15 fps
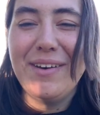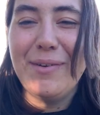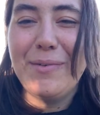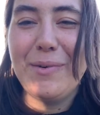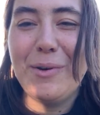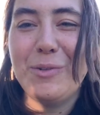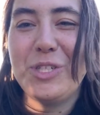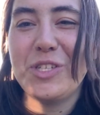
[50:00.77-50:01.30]

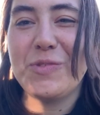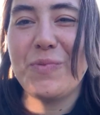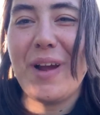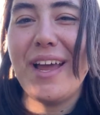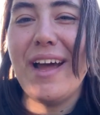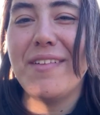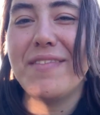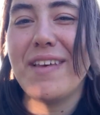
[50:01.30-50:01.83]
well, just
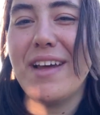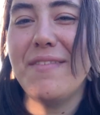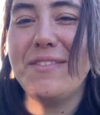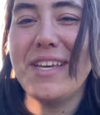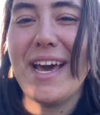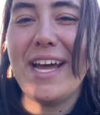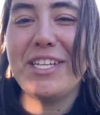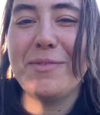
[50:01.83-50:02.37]
right outside of
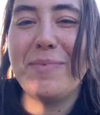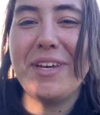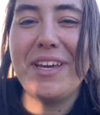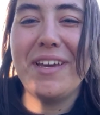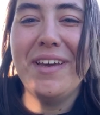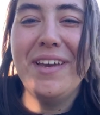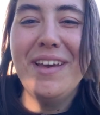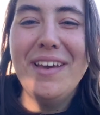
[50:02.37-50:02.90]

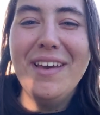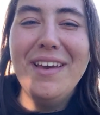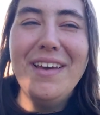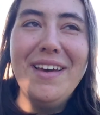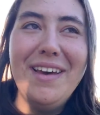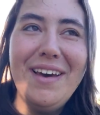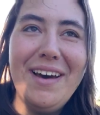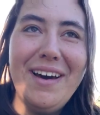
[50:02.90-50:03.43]
Tehachapi.
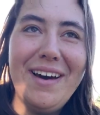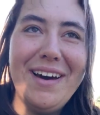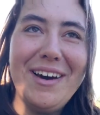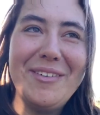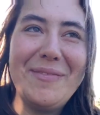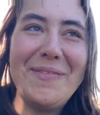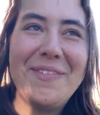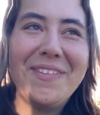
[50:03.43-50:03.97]

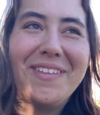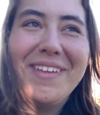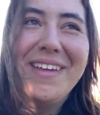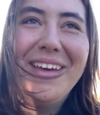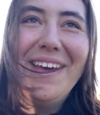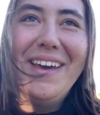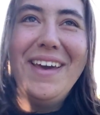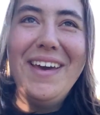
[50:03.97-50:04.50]

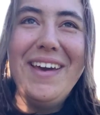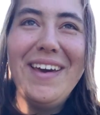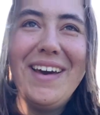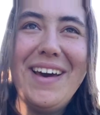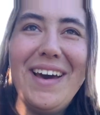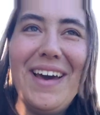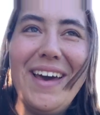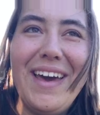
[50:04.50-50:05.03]

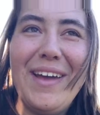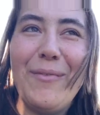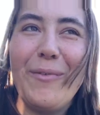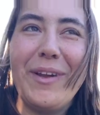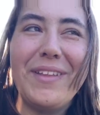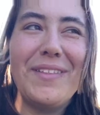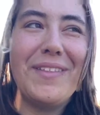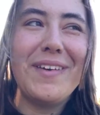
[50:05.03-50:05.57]
And
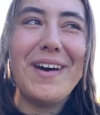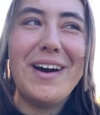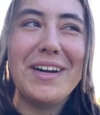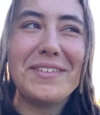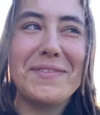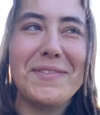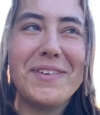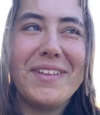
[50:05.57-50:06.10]
we
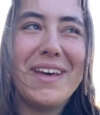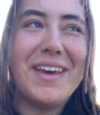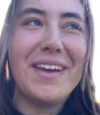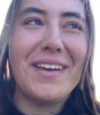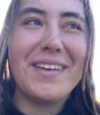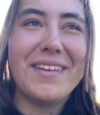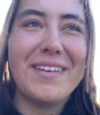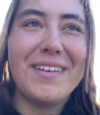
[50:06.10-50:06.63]
talked for like
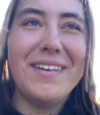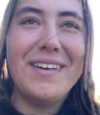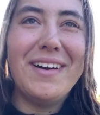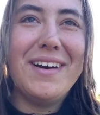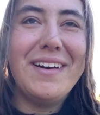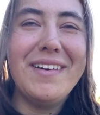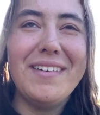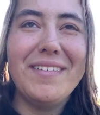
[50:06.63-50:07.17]

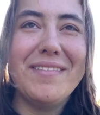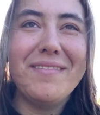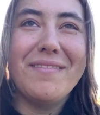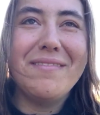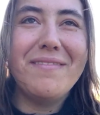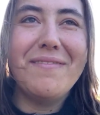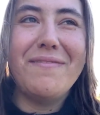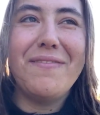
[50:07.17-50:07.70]

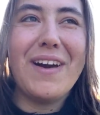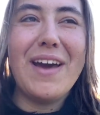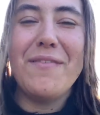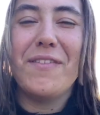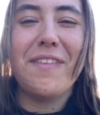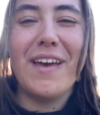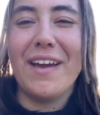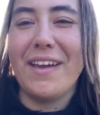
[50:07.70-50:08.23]
5
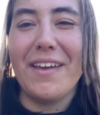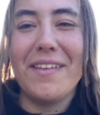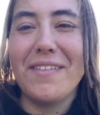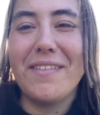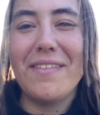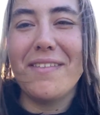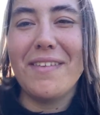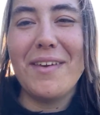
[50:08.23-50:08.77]

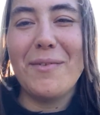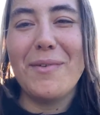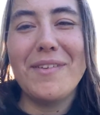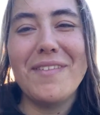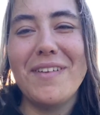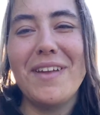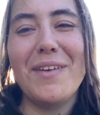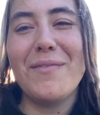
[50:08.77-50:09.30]
seconds. It
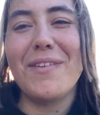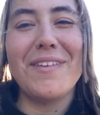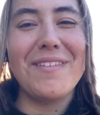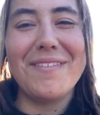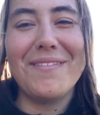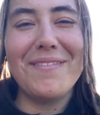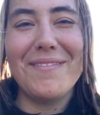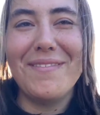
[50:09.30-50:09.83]
wasn't
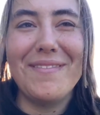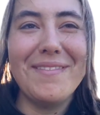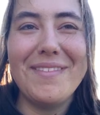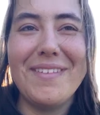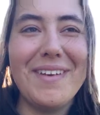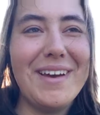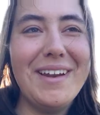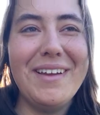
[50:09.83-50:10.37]
even,
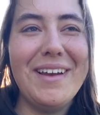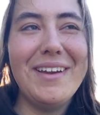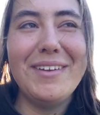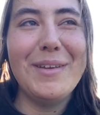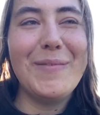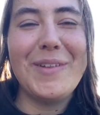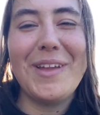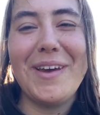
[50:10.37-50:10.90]
I
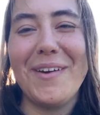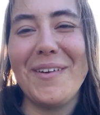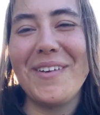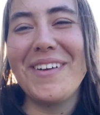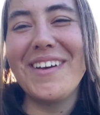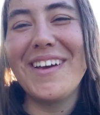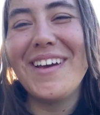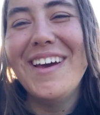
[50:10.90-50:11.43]
don't even know.
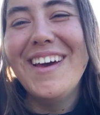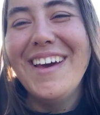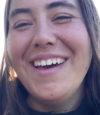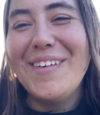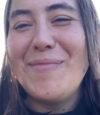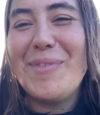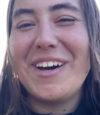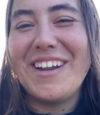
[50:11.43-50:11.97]

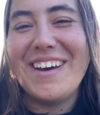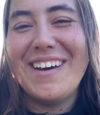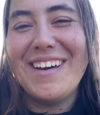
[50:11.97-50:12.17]
But